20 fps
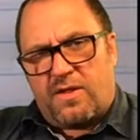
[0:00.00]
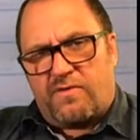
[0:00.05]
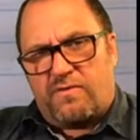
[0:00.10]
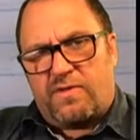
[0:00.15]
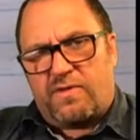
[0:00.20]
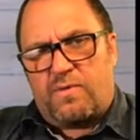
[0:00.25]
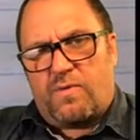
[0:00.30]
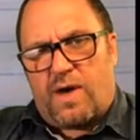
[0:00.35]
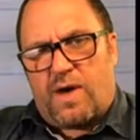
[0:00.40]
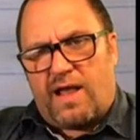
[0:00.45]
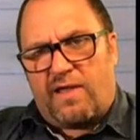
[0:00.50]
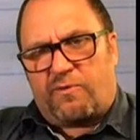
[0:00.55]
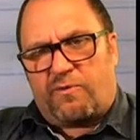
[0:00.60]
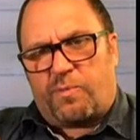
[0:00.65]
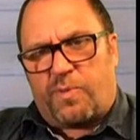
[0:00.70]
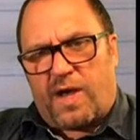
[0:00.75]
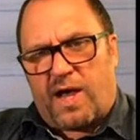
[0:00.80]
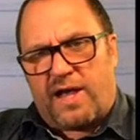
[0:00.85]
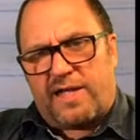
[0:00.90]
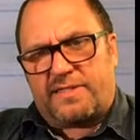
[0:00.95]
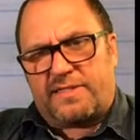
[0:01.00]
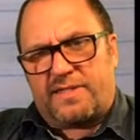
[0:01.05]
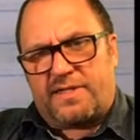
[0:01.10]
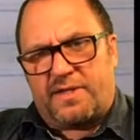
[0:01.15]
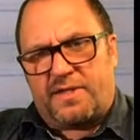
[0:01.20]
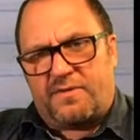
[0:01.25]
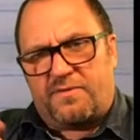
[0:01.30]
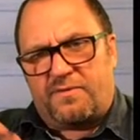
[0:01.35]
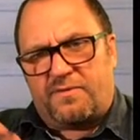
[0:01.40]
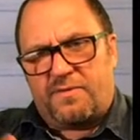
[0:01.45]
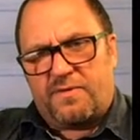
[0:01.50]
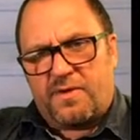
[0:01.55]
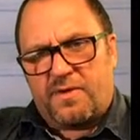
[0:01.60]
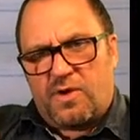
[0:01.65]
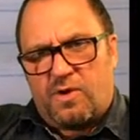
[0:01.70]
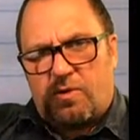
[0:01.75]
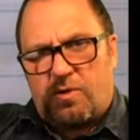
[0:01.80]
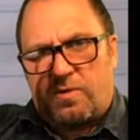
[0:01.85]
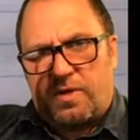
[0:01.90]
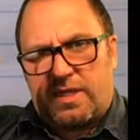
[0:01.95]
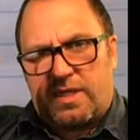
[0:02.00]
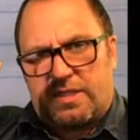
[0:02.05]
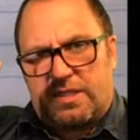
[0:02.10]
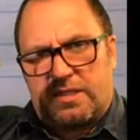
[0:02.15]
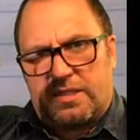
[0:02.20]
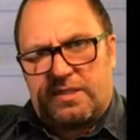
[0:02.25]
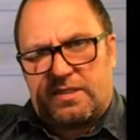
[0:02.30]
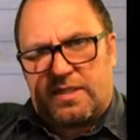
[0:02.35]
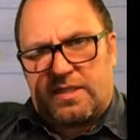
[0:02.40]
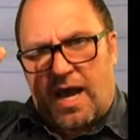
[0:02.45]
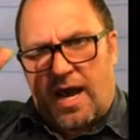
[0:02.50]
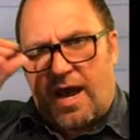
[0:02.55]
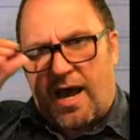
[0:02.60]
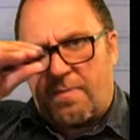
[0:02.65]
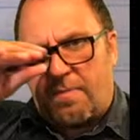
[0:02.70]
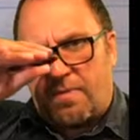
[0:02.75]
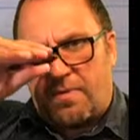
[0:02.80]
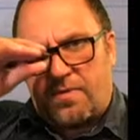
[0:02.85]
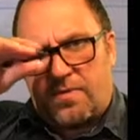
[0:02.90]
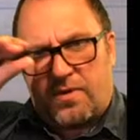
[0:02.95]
vy is positive. When we get to the top,